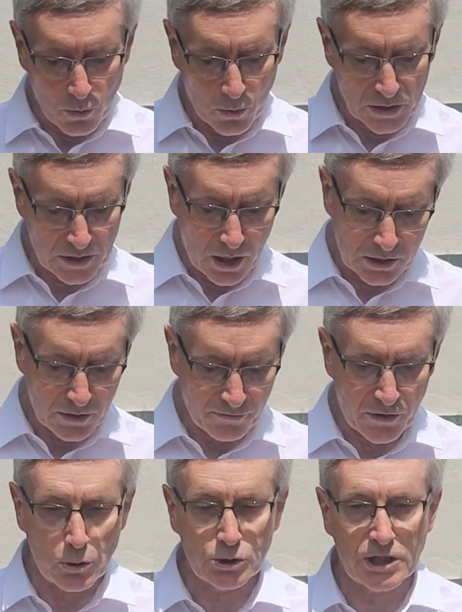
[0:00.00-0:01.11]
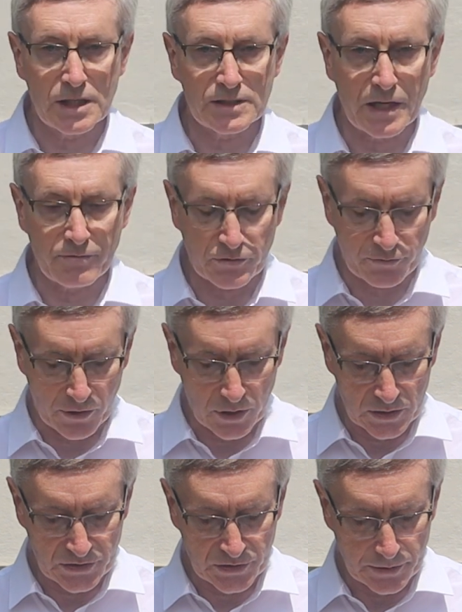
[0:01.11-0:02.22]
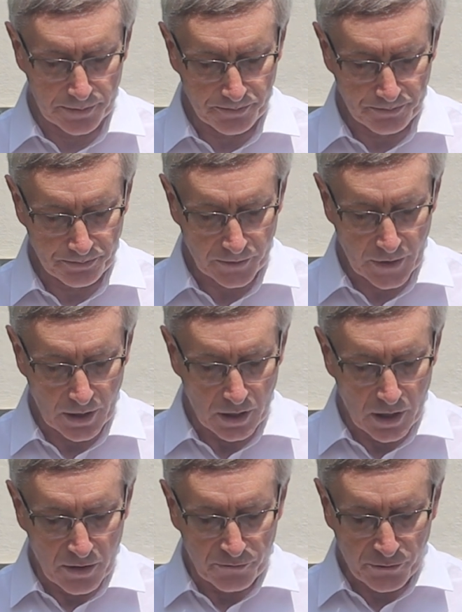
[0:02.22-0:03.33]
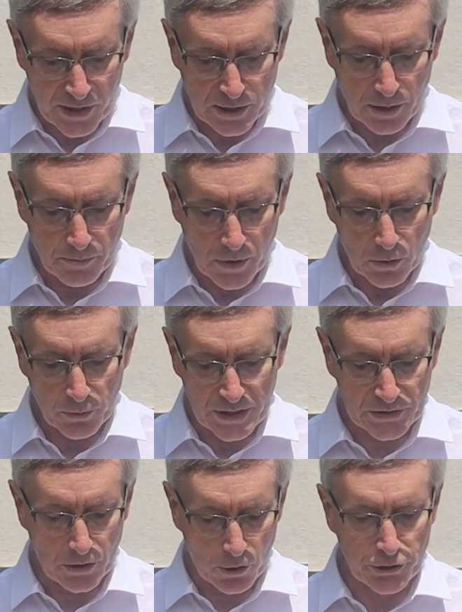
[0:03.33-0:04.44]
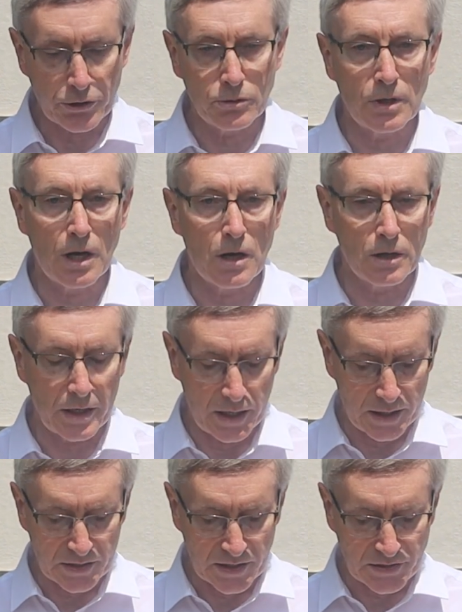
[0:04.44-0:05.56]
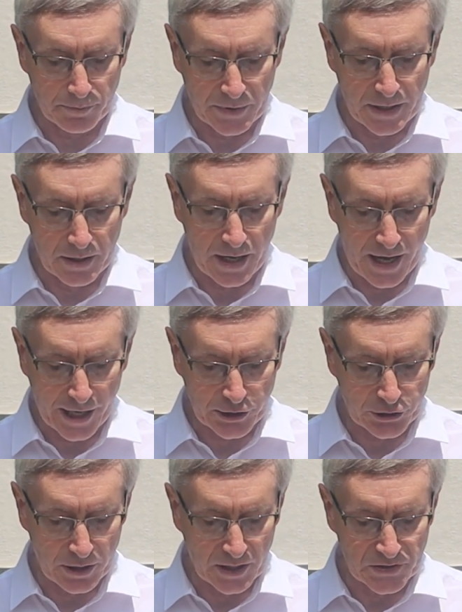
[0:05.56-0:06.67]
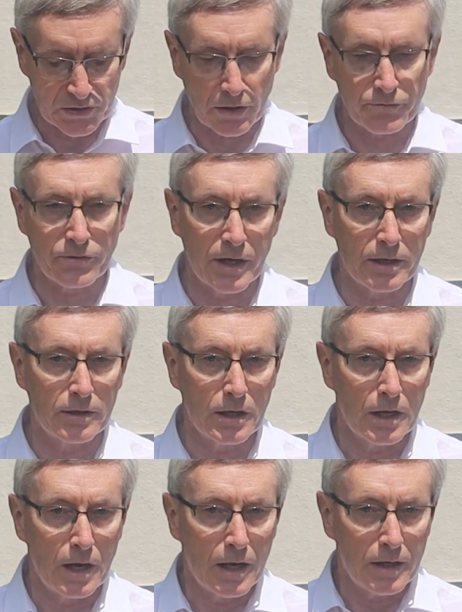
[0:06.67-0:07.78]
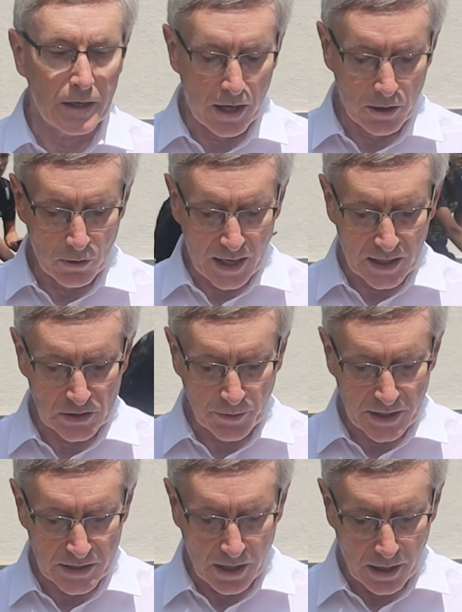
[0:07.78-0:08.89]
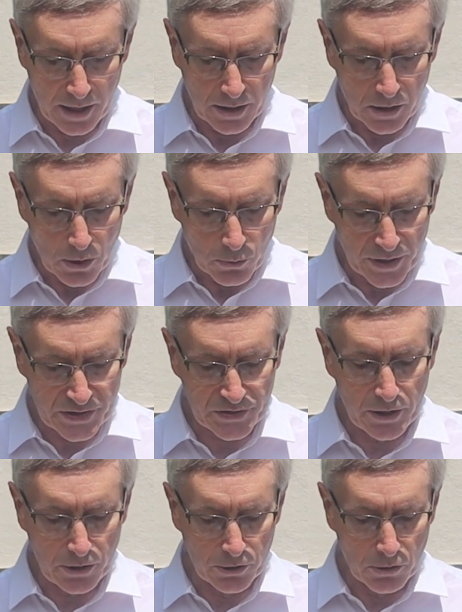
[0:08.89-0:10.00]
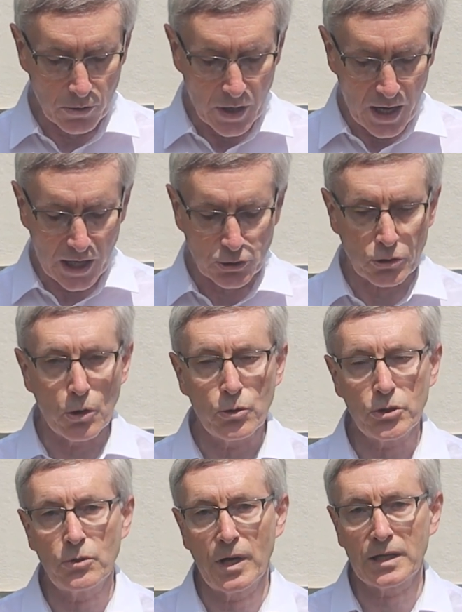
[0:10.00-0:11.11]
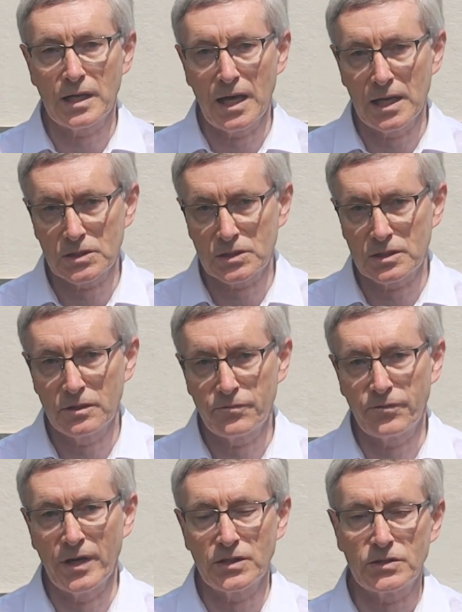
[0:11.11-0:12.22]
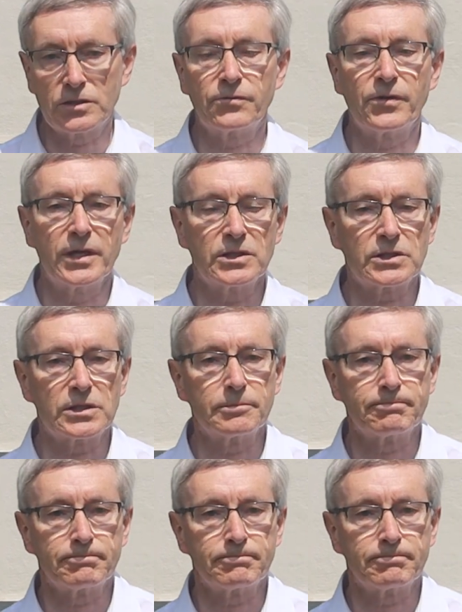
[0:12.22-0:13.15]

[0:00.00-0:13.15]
was not vouchsafed for us. Freedom, we sought you long in discipline, action and suffering. Now as we die, we see you and know you at last, face to face.